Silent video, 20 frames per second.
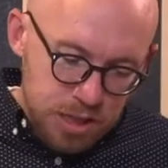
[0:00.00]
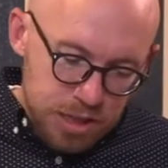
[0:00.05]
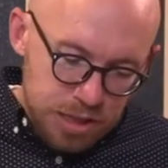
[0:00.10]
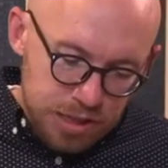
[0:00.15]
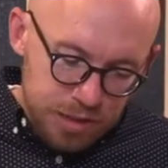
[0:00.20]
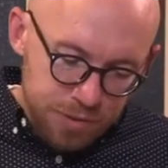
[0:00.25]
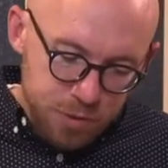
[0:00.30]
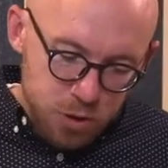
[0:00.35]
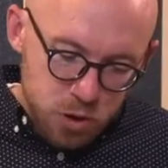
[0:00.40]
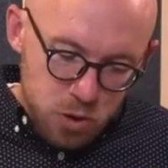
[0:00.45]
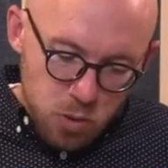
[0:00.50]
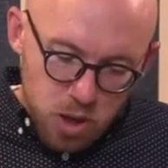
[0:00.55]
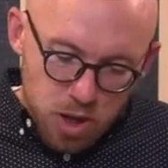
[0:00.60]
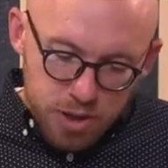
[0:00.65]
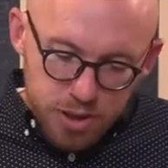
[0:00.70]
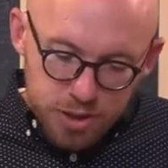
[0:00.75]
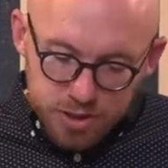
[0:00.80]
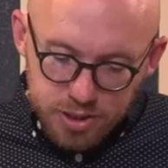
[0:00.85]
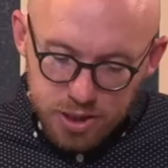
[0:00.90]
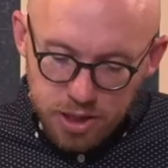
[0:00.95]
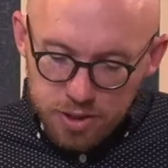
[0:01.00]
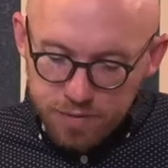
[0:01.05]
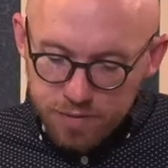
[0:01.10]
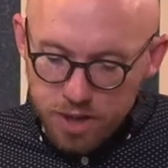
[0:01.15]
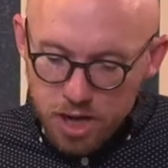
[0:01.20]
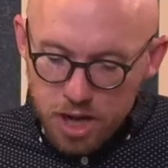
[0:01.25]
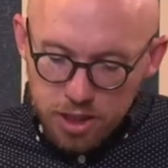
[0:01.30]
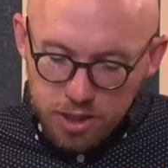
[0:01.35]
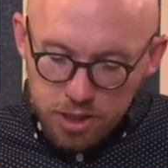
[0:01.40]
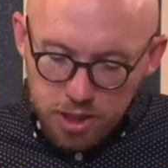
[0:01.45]
If you are the Son of
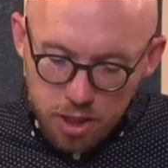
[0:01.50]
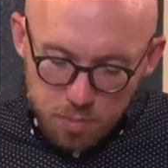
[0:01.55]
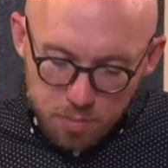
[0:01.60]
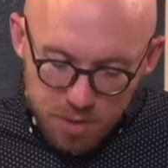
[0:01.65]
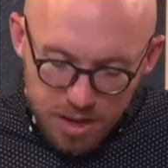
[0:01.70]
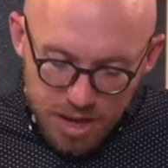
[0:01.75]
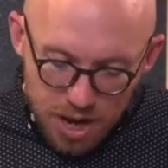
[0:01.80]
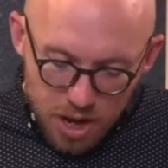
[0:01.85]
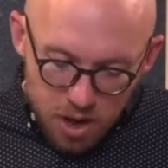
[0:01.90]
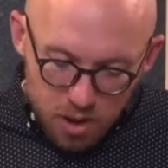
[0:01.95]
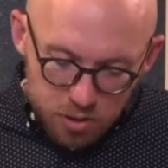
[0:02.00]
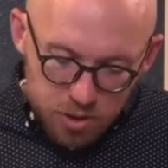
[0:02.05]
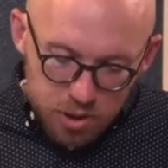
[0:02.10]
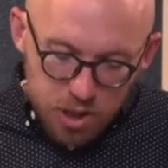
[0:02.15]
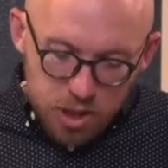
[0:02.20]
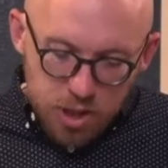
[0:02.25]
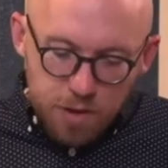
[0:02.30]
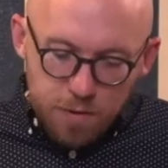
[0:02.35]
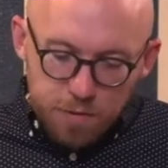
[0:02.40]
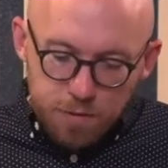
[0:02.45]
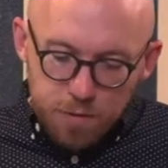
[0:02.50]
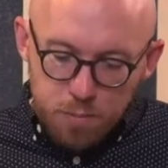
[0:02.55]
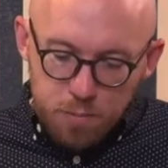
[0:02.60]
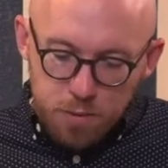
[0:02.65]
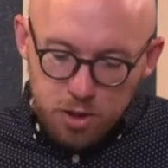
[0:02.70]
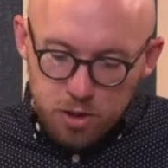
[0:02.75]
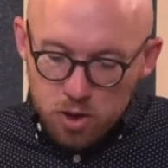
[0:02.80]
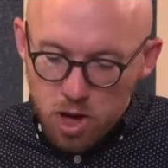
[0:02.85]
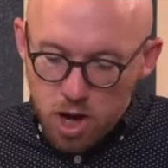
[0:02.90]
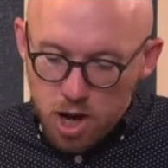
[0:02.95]
God, come down from the
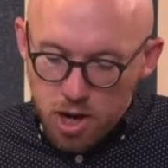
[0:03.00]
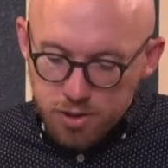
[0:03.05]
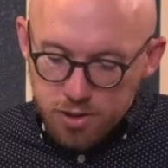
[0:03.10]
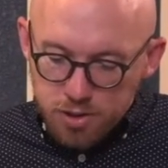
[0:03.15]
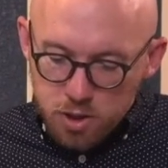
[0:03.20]
cross."